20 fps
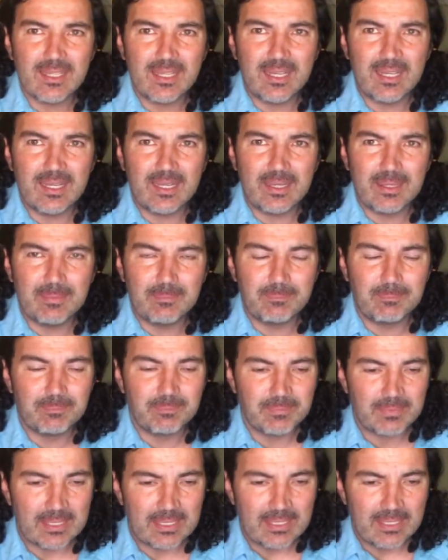Um,
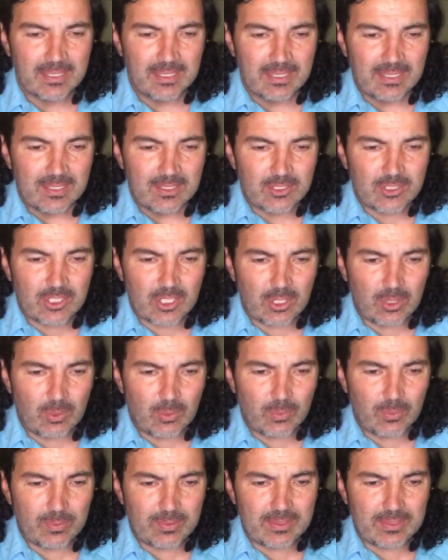
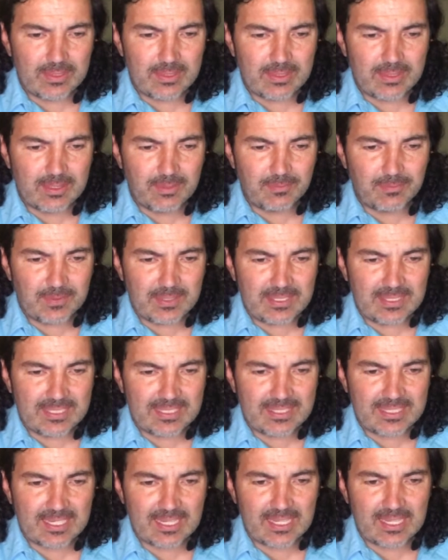so the
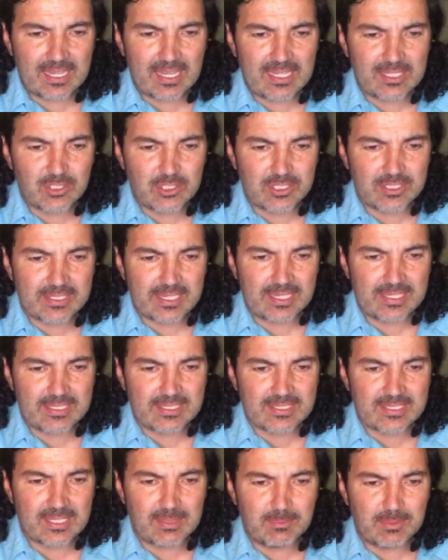feeling that I got just kind of
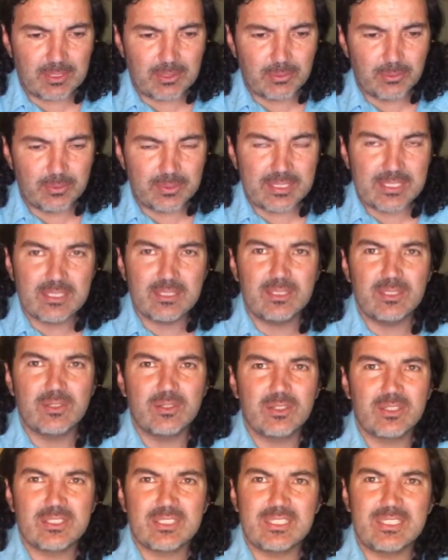skimming through these
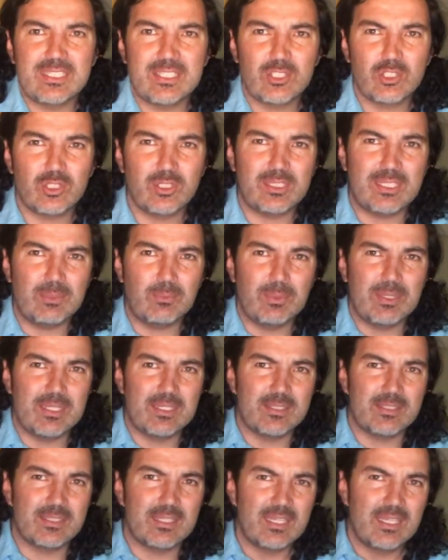lyrics initially
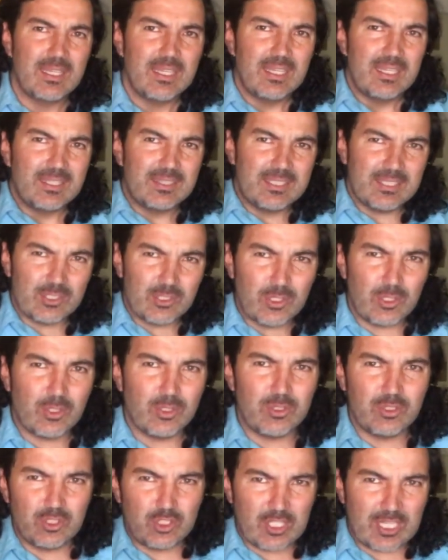was this
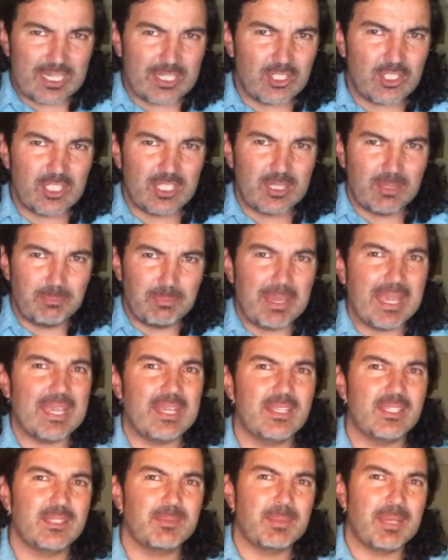girl's changing the
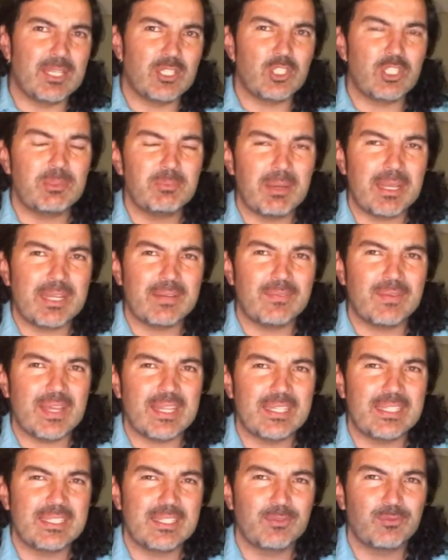pace, man. She might have
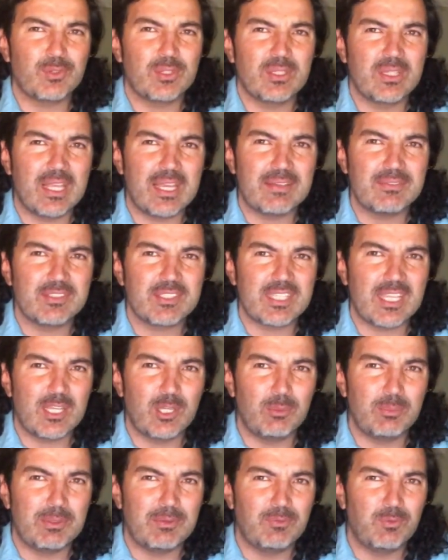had a different
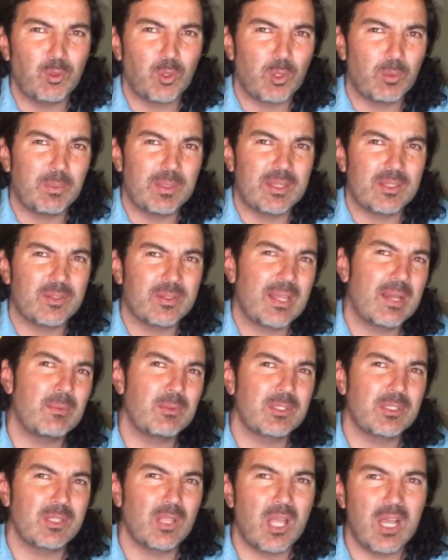lifestyle before, whether that
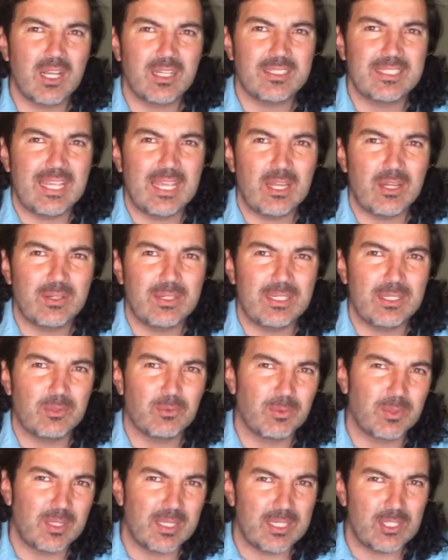was locked down in a
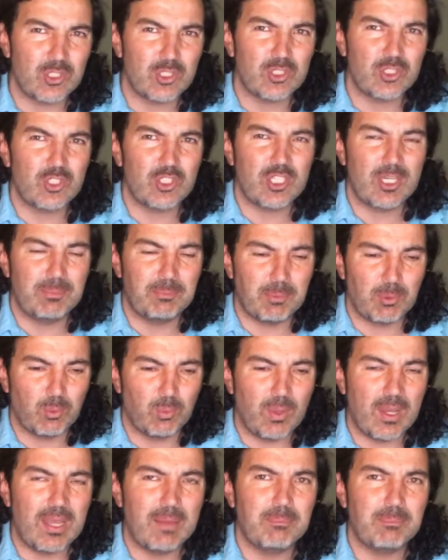relationship or
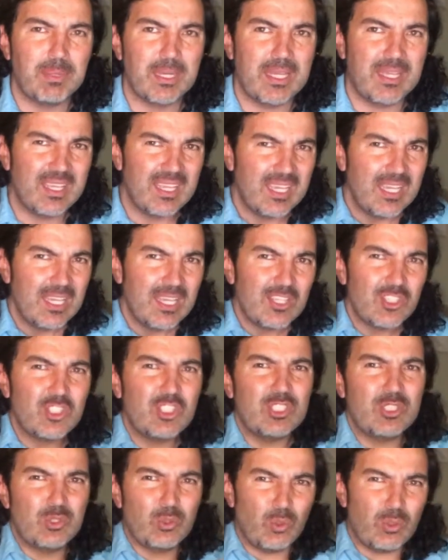what, but
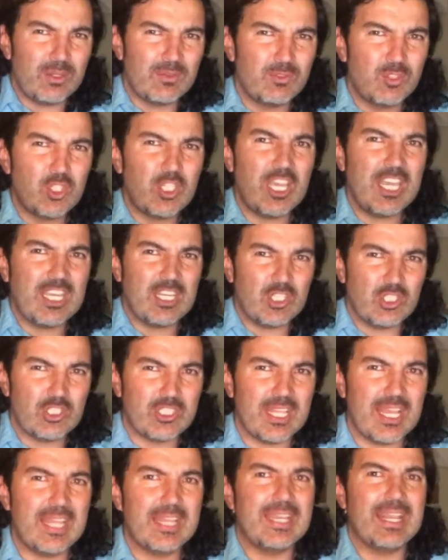she sort of changed
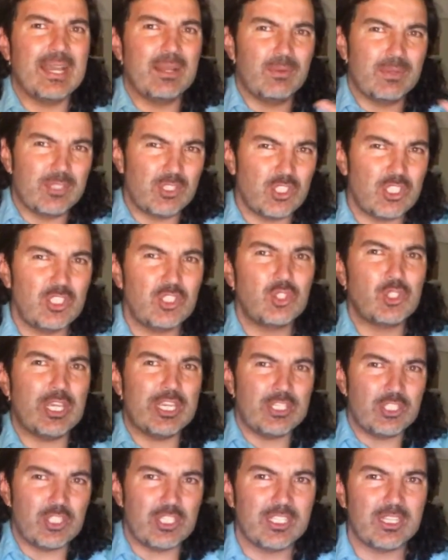that now, and she's
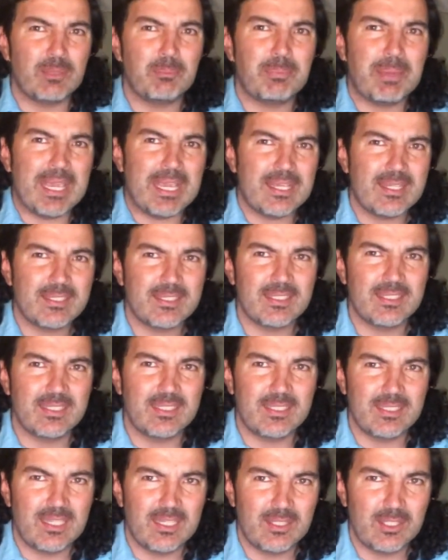changing the pace and
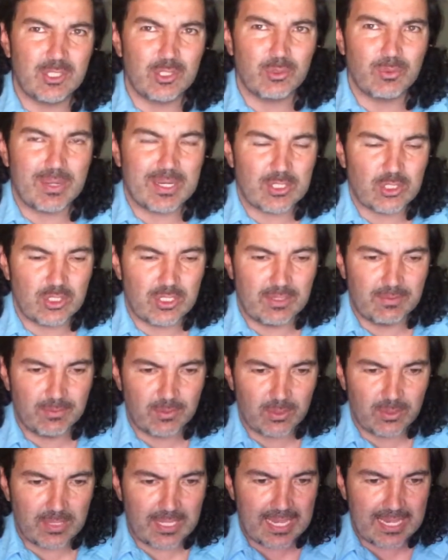the the direction of
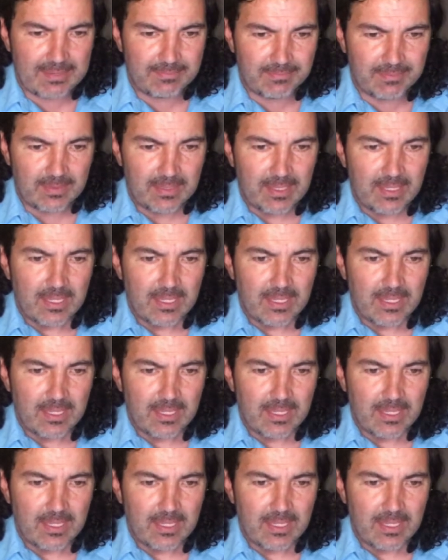her life.